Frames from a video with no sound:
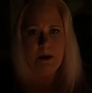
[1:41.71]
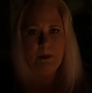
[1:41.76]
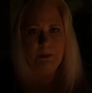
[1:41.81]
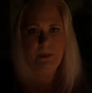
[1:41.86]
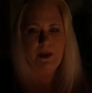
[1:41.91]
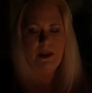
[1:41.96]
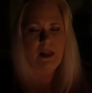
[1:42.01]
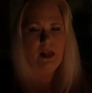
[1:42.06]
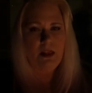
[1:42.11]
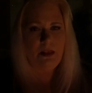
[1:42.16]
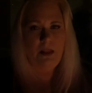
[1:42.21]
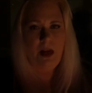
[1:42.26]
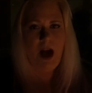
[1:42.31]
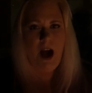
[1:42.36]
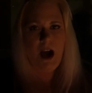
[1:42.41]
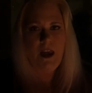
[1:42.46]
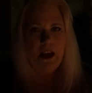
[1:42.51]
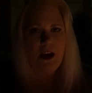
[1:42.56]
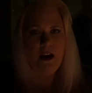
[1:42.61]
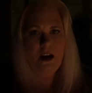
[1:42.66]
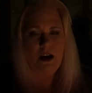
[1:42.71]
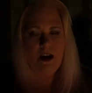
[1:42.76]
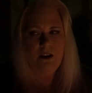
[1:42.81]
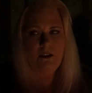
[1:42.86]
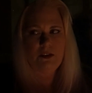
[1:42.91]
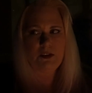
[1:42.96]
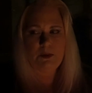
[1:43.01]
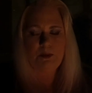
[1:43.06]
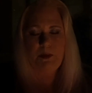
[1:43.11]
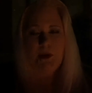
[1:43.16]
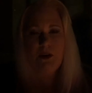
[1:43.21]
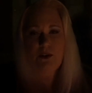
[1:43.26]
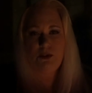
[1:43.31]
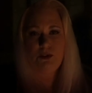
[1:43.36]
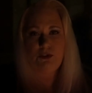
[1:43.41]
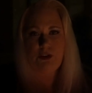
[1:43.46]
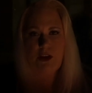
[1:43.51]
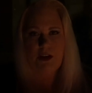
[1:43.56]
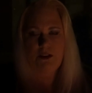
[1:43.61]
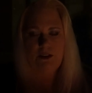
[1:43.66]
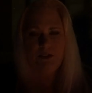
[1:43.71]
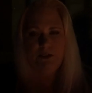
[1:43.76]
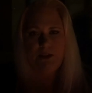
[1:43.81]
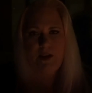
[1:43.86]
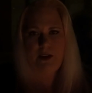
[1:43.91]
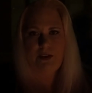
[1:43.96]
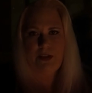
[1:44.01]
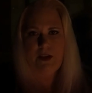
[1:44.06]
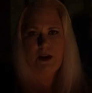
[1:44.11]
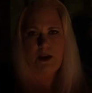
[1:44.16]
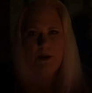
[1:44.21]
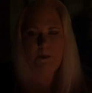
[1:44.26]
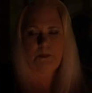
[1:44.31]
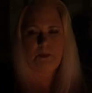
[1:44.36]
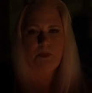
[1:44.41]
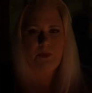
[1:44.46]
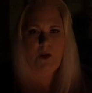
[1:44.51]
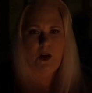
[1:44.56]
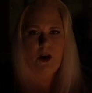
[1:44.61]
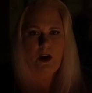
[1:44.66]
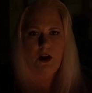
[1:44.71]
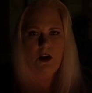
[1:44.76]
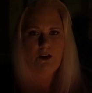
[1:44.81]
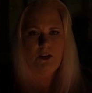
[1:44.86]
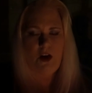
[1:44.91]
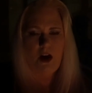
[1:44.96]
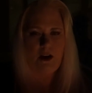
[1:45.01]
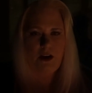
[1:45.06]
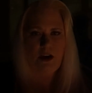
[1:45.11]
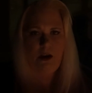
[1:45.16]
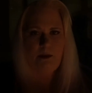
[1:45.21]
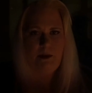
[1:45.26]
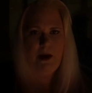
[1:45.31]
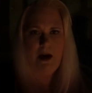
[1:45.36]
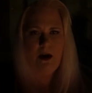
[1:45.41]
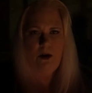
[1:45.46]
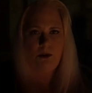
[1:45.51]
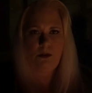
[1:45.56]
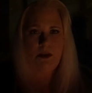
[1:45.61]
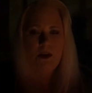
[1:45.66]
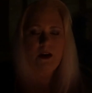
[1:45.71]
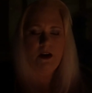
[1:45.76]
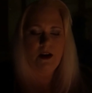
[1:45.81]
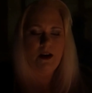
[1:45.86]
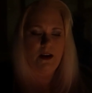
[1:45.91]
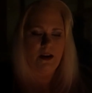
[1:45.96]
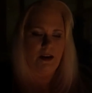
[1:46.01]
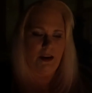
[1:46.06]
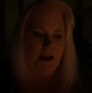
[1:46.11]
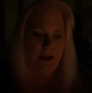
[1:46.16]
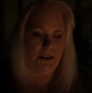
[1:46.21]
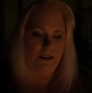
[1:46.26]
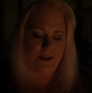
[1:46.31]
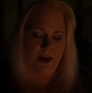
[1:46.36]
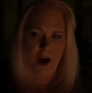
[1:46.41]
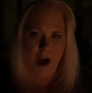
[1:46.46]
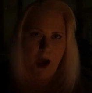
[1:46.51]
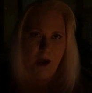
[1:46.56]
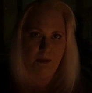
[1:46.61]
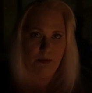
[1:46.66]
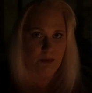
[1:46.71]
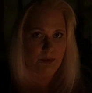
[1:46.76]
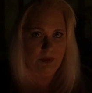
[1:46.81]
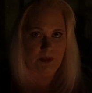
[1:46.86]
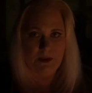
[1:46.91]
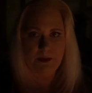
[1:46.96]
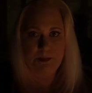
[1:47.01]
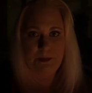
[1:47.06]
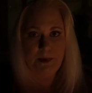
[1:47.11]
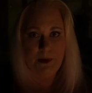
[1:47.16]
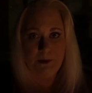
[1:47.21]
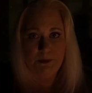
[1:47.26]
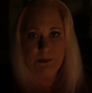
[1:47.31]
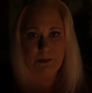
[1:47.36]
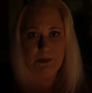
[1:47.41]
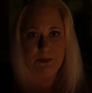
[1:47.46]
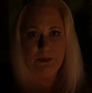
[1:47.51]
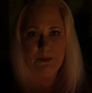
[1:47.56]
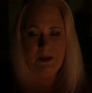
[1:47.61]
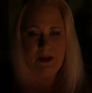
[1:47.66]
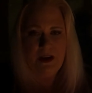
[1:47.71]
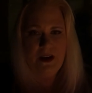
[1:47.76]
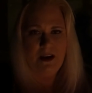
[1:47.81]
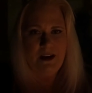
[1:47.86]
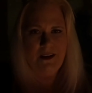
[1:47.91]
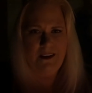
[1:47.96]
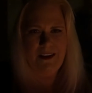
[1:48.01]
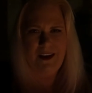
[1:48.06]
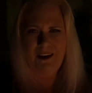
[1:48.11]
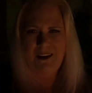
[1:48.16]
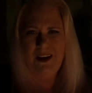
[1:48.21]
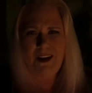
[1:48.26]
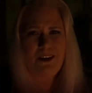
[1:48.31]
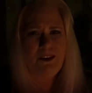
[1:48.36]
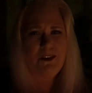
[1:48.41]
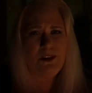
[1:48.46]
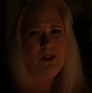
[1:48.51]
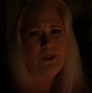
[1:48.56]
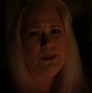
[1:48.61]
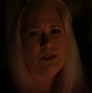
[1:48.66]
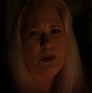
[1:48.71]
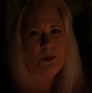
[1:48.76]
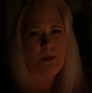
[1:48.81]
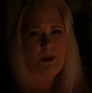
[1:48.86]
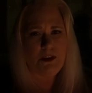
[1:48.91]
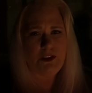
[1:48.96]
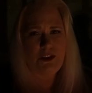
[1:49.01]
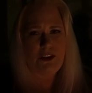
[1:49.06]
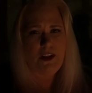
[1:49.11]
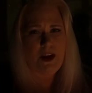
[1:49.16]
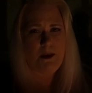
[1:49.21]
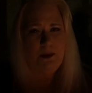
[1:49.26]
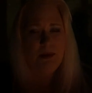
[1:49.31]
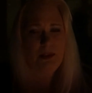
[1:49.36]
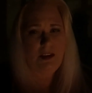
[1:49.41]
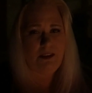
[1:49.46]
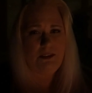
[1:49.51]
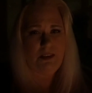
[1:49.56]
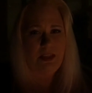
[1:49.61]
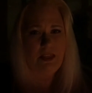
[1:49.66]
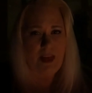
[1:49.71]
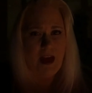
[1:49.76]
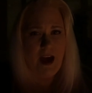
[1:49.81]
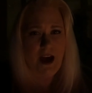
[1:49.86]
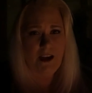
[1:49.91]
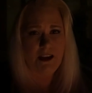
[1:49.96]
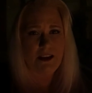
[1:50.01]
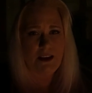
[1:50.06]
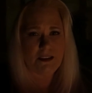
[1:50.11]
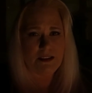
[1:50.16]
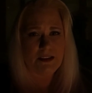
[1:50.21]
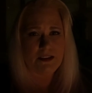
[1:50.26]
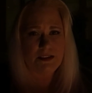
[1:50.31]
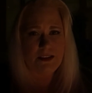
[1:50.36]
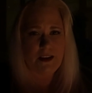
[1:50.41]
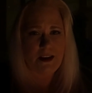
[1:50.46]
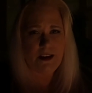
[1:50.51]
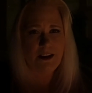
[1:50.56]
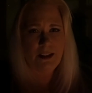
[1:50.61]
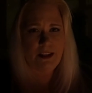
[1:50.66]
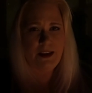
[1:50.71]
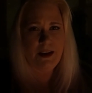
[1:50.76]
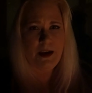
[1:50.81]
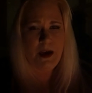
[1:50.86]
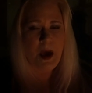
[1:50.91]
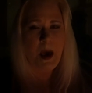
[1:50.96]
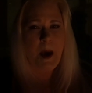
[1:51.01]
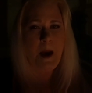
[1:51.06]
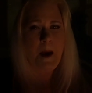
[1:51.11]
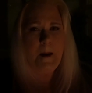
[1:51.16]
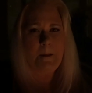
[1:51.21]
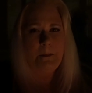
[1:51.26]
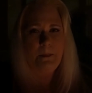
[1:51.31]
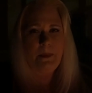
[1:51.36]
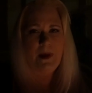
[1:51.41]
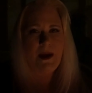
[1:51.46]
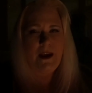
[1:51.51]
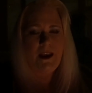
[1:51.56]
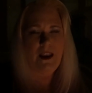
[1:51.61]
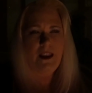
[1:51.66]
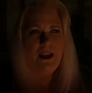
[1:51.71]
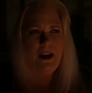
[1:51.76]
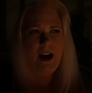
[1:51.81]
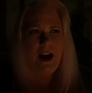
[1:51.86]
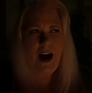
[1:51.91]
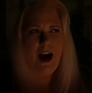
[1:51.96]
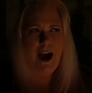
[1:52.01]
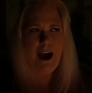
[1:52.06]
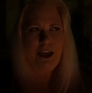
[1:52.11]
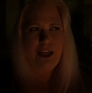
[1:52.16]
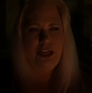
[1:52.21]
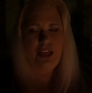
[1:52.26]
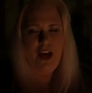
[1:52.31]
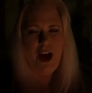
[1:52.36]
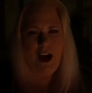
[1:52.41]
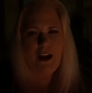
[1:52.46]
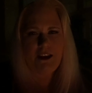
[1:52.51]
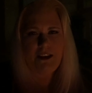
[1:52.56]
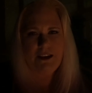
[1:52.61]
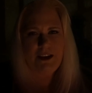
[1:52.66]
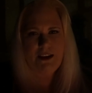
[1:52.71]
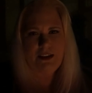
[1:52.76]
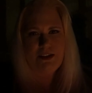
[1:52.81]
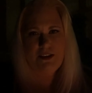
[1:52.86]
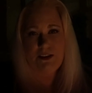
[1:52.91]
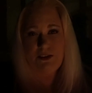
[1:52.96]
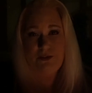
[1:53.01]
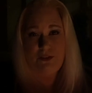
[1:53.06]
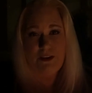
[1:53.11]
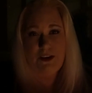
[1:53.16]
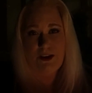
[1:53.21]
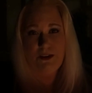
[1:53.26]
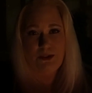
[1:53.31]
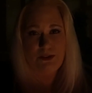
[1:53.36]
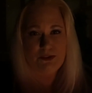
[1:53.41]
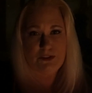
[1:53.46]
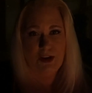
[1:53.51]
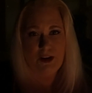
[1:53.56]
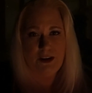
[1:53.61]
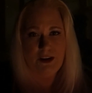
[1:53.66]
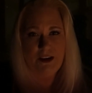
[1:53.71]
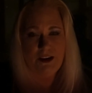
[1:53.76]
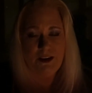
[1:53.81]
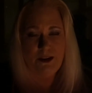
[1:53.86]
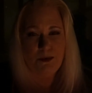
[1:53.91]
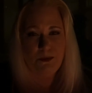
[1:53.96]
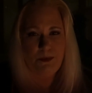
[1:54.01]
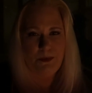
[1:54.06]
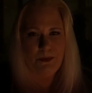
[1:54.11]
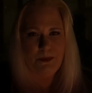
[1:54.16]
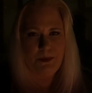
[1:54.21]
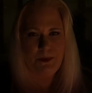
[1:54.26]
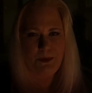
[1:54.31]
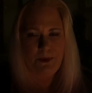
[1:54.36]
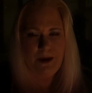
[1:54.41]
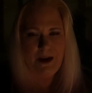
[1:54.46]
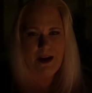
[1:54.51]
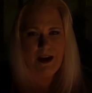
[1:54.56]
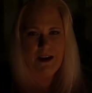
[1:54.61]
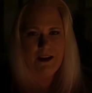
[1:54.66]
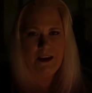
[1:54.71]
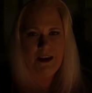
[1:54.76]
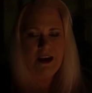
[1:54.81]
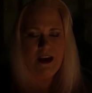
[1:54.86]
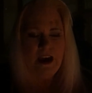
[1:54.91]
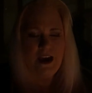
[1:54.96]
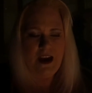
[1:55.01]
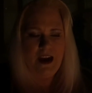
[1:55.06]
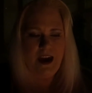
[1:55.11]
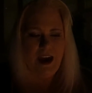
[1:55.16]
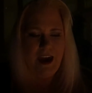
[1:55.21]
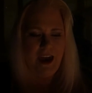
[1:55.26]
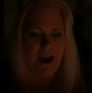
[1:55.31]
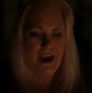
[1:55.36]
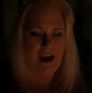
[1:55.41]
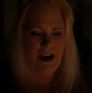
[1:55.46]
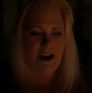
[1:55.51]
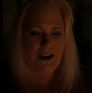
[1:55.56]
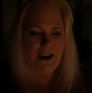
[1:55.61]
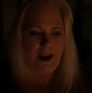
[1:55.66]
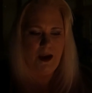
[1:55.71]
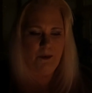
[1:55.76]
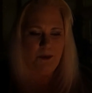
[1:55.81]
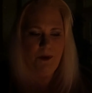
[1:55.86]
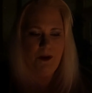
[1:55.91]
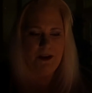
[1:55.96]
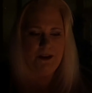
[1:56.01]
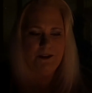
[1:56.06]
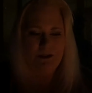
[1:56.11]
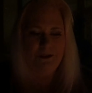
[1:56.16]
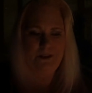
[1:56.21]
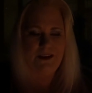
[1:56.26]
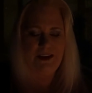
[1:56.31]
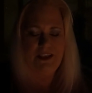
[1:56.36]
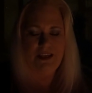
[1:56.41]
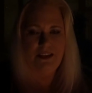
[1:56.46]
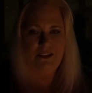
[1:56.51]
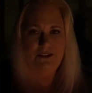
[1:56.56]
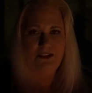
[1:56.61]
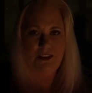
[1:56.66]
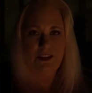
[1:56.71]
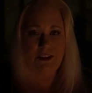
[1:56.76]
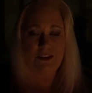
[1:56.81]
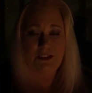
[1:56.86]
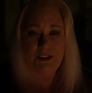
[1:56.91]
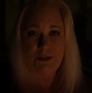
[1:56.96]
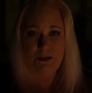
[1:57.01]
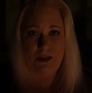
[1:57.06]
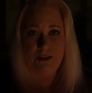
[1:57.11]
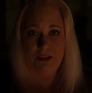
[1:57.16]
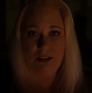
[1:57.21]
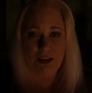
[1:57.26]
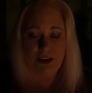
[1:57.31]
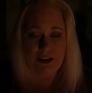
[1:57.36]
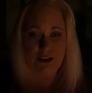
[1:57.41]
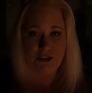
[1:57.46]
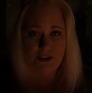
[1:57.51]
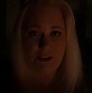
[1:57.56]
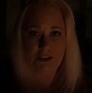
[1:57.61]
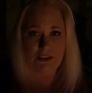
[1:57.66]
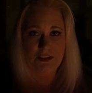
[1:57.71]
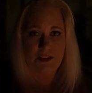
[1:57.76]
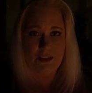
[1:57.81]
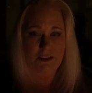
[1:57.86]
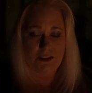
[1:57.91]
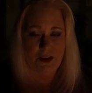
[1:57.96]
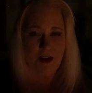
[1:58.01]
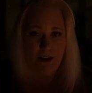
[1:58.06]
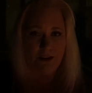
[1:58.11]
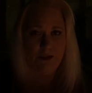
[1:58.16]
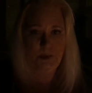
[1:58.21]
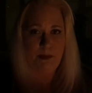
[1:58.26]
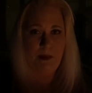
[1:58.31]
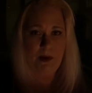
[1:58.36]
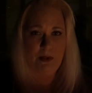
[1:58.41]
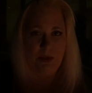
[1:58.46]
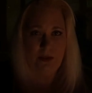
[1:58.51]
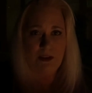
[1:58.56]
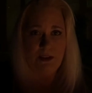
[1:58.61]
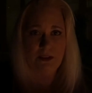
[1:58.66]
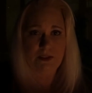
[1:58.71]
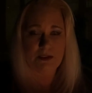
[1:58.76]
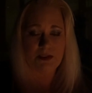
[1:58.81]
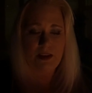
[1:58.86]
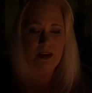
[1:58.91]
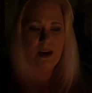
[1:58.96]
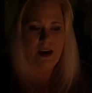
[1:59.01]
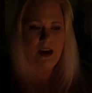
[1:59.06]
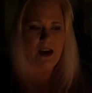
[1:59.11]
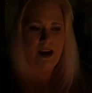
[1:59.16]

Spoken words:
But a lot of spiritual channels out there are talking about end times with this blood moon. Now, I don't know so much that I believe in that necessarily, but I thought to get this video started, we would go ahead and I wanted to read the verse in Revelations that talks about this.